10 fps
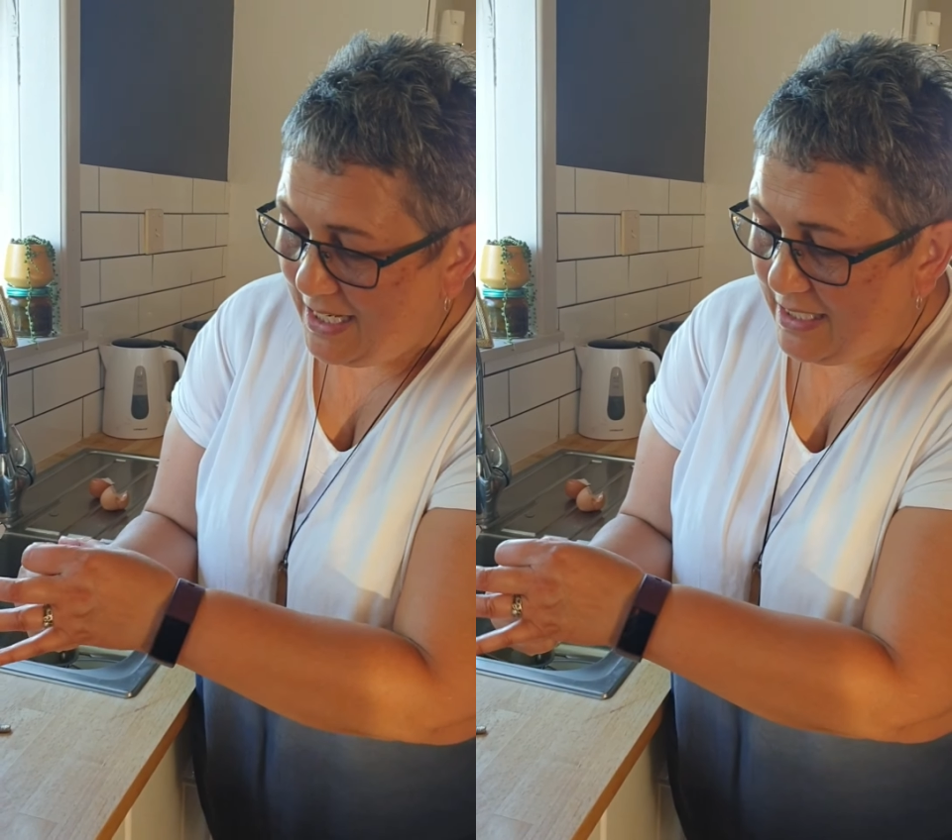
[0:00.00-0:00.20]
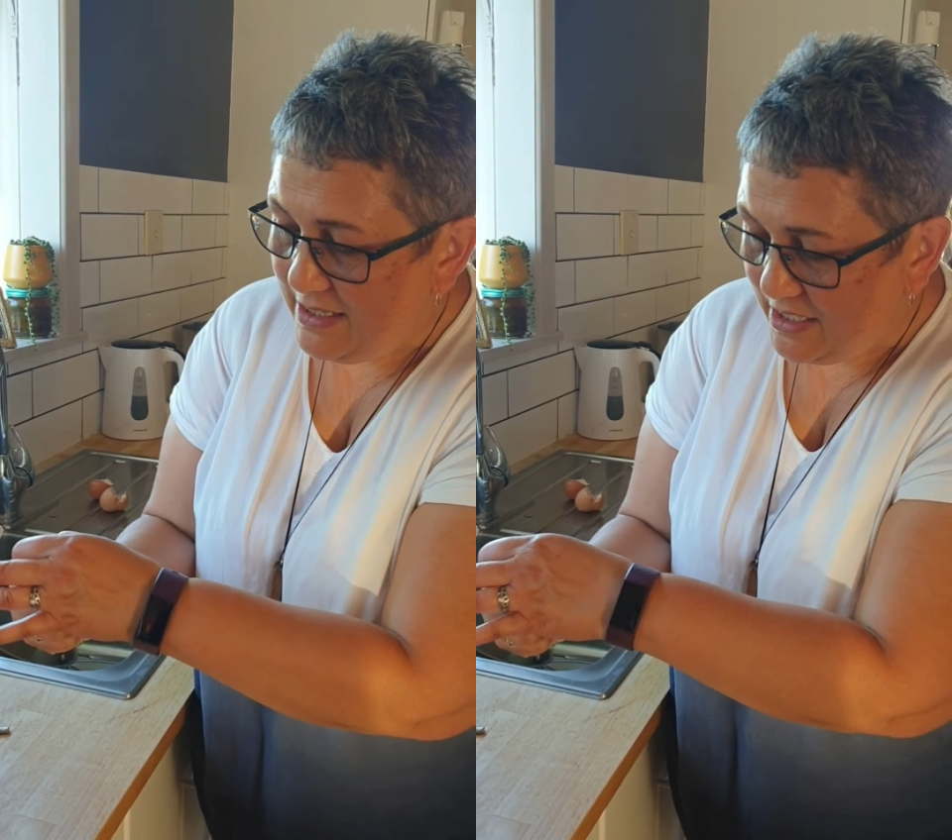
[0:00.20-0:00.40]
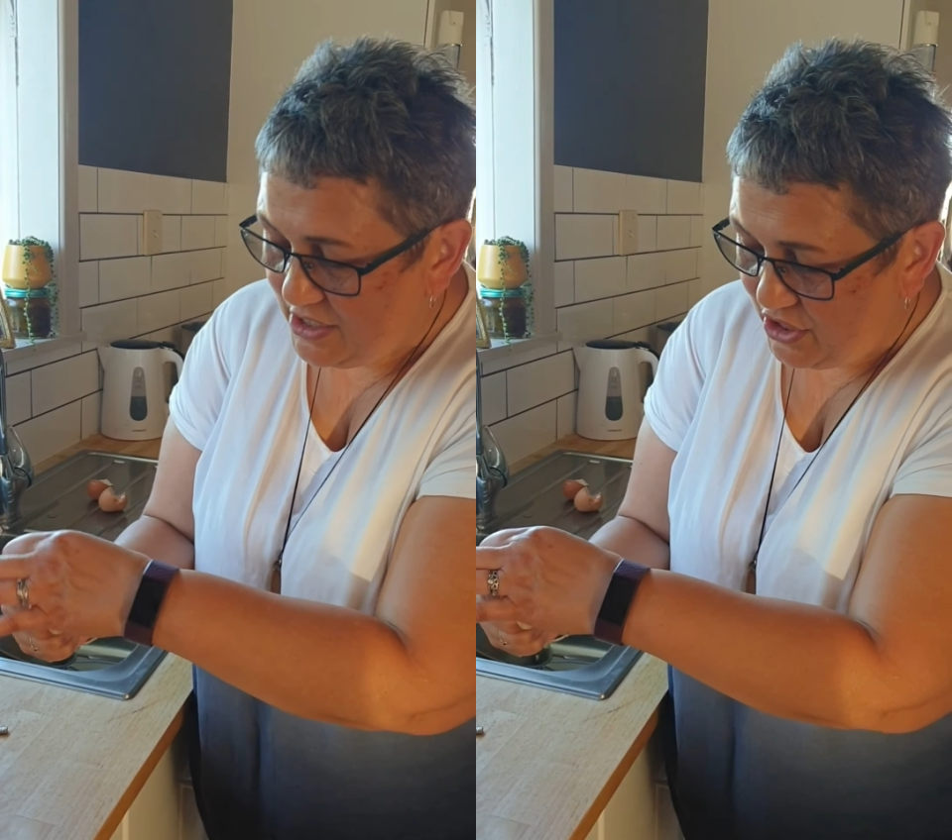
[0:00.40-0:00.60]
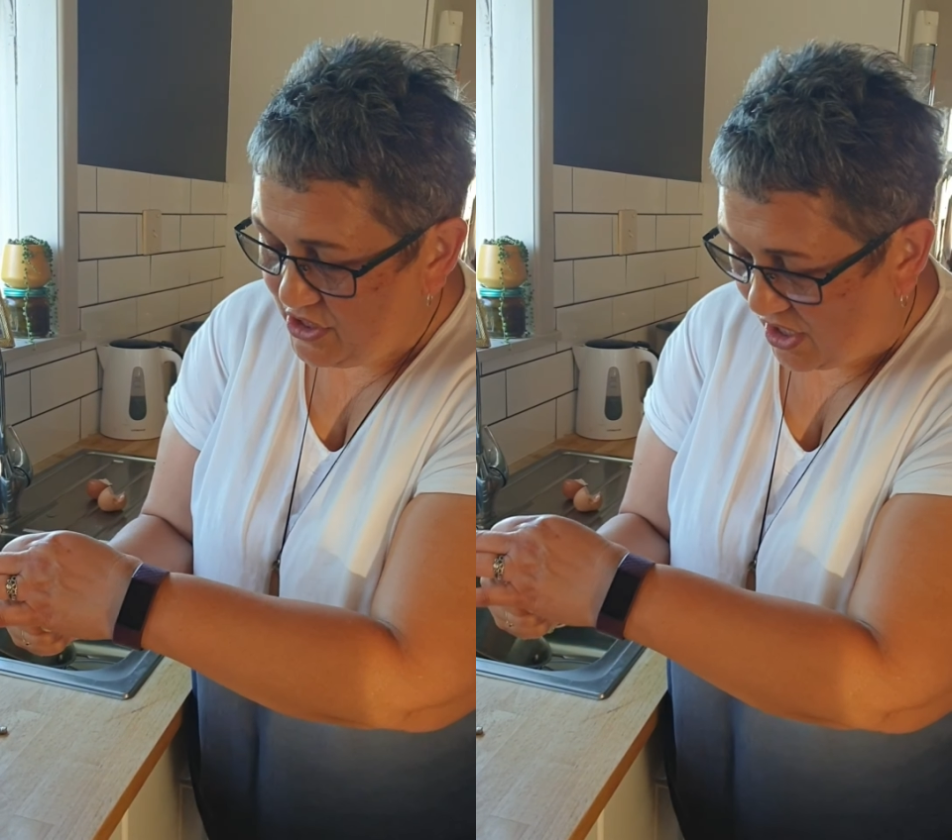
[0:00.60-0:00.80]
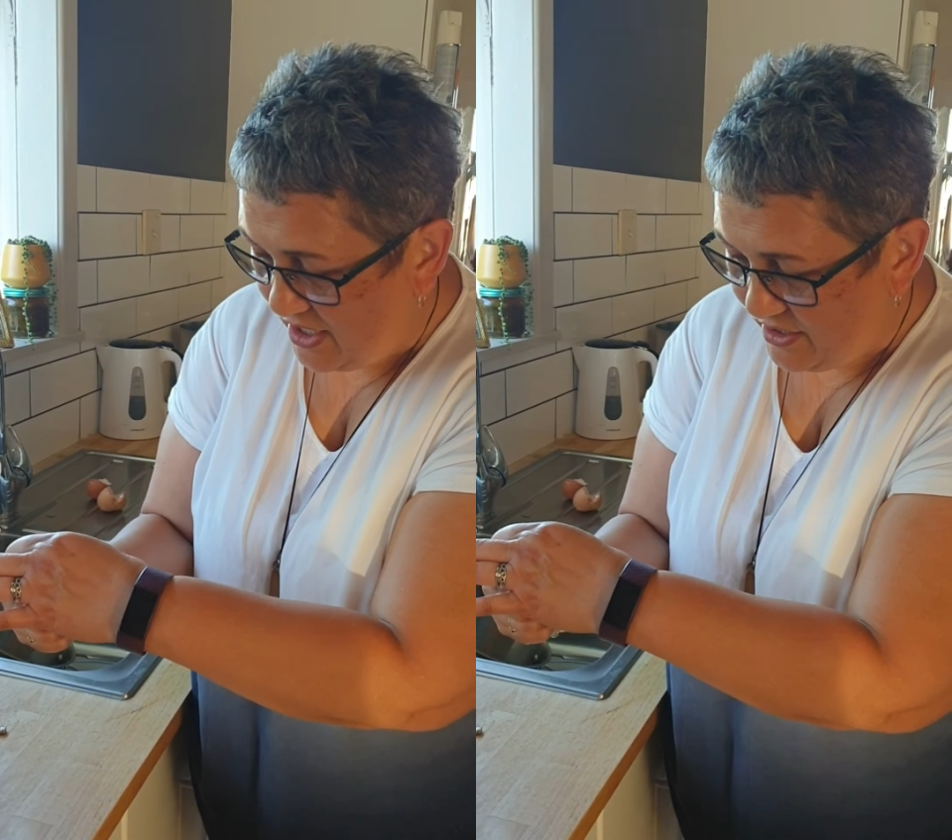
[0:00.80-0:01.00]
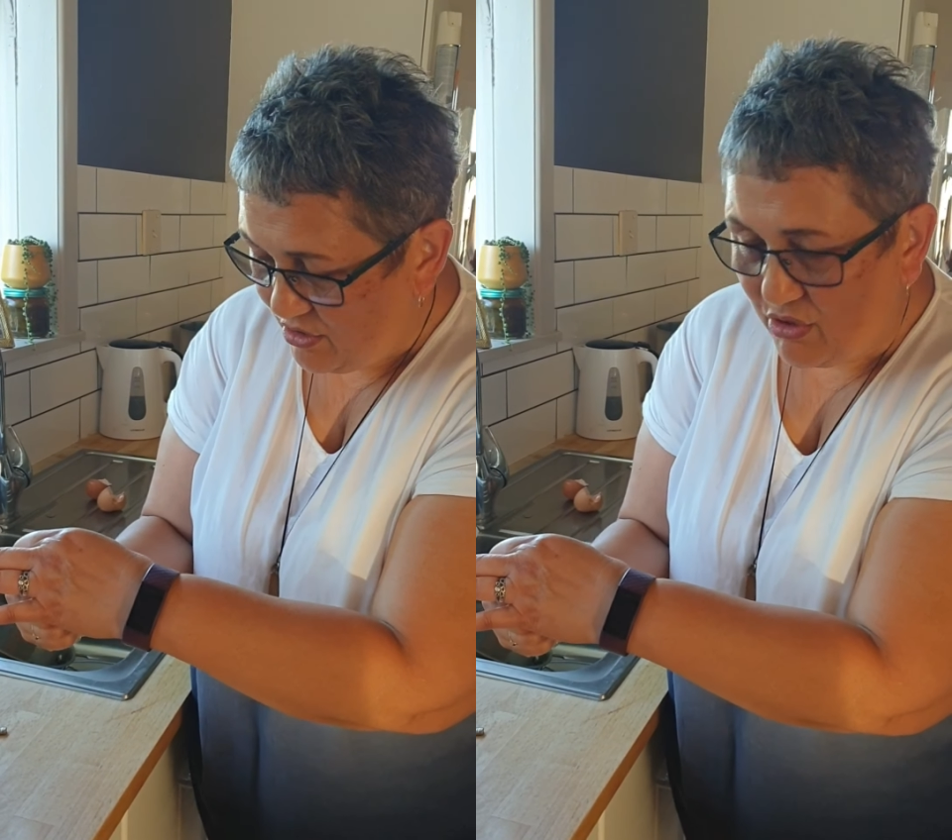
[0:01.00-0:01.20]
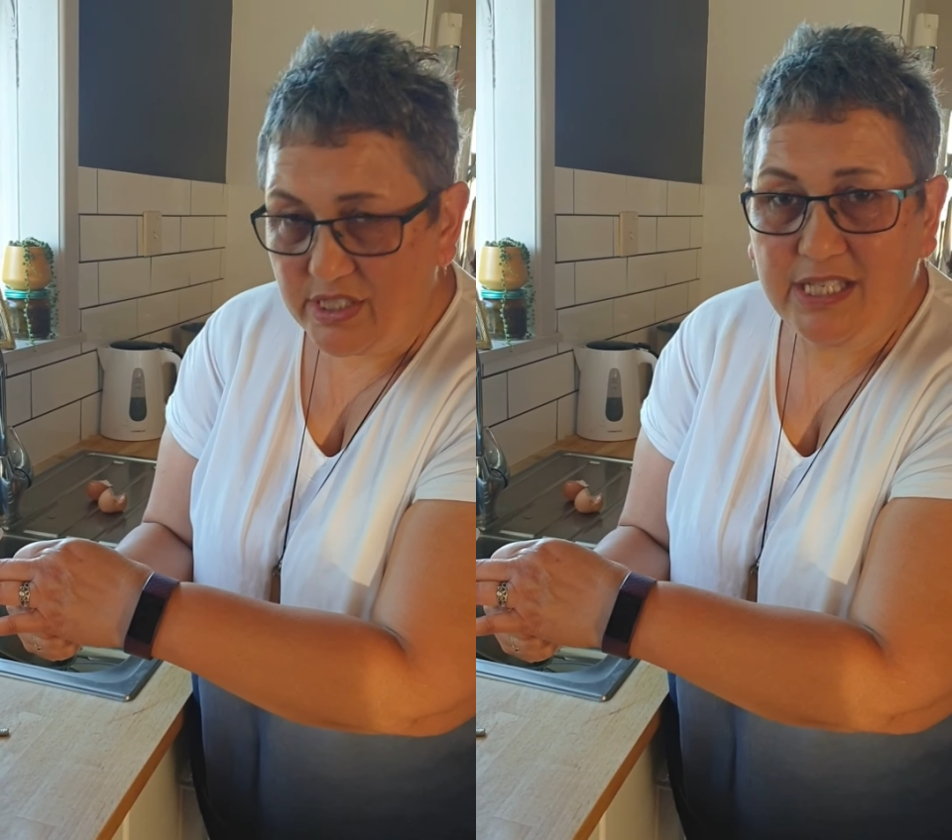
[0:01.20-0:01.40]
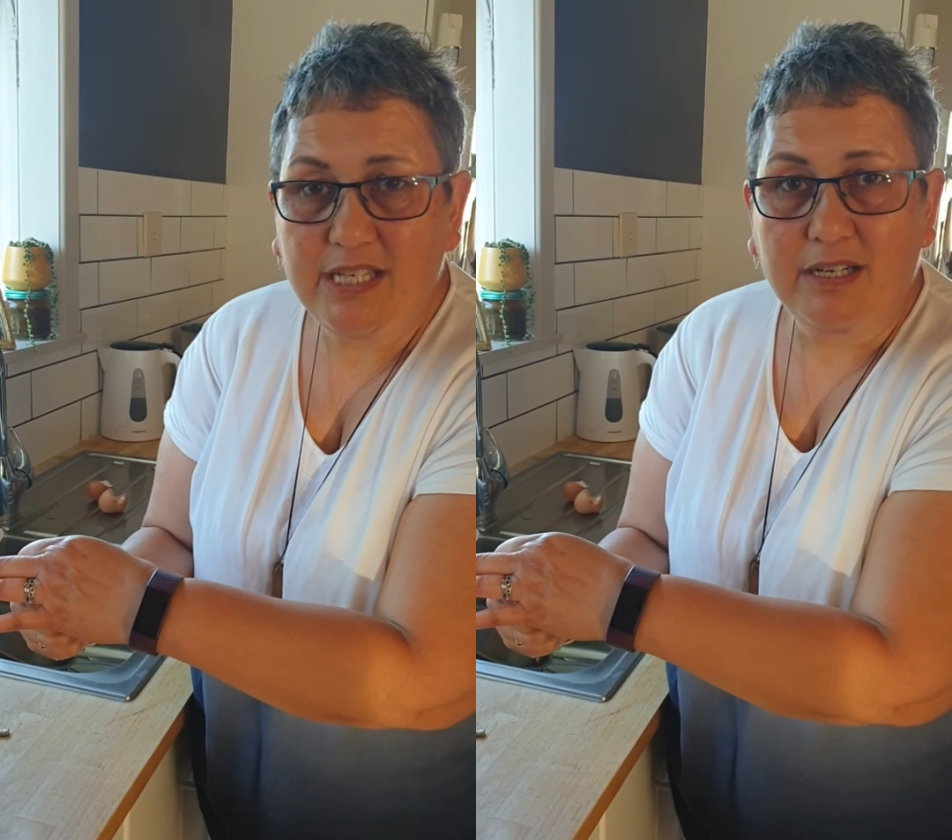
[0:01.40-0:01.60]
and then she tied a knot
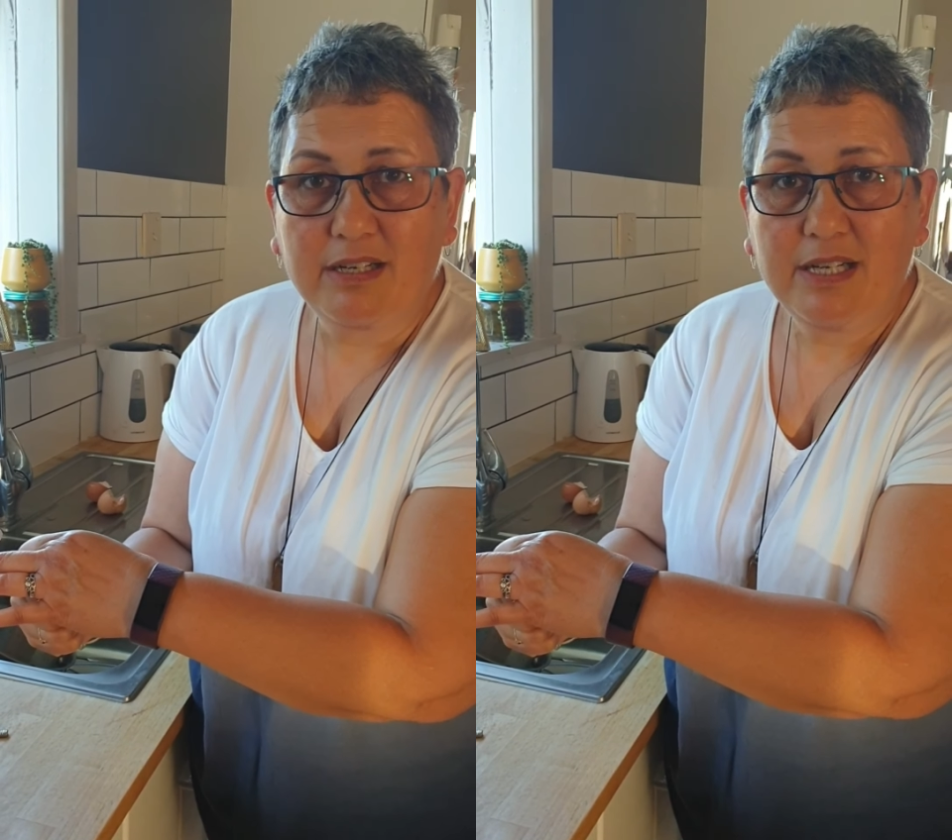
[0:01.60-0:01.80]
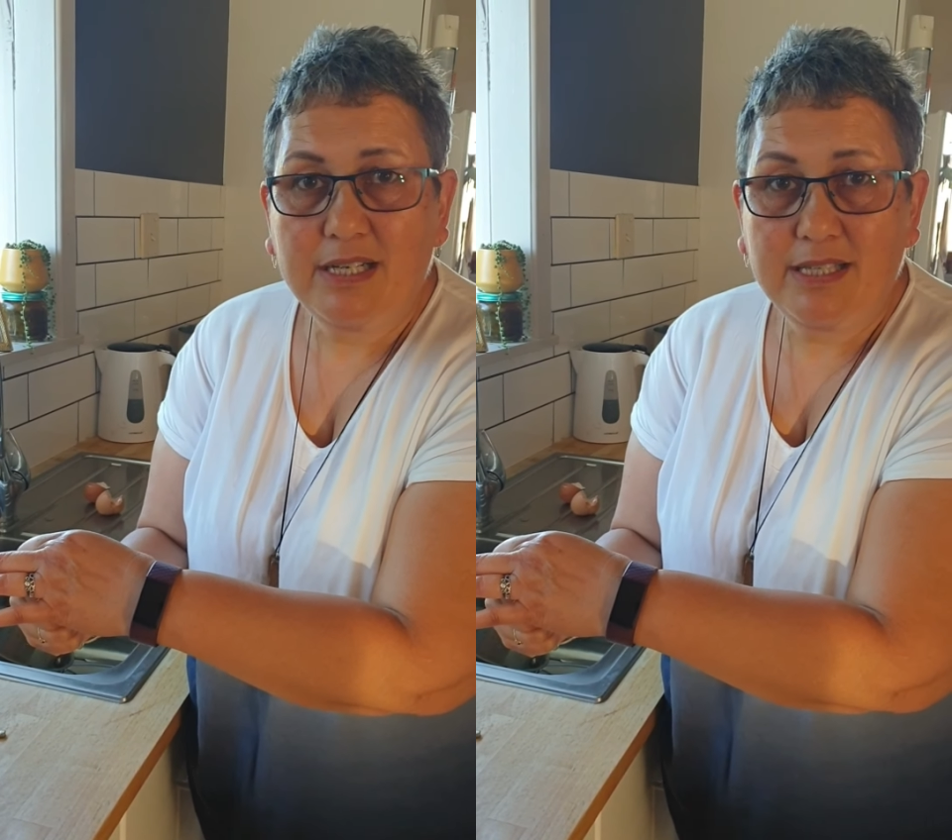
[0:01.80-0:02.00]
here